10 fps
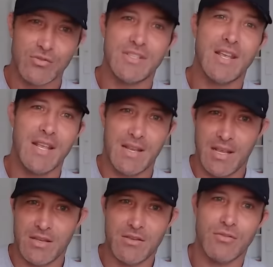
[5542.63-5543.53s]
You did
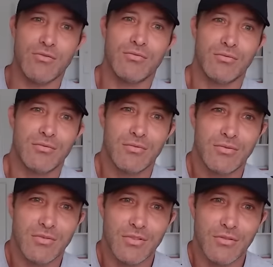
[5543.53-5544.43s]
it, and you
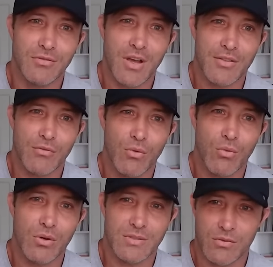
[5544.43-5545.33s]
got the
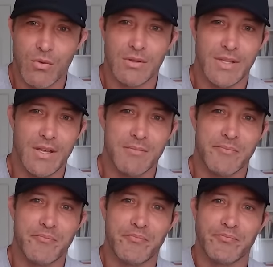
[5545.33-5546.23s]
reward. So well
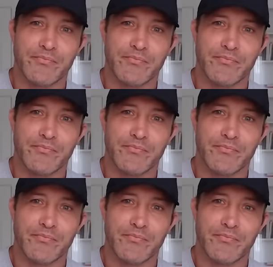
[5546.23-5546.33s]
done.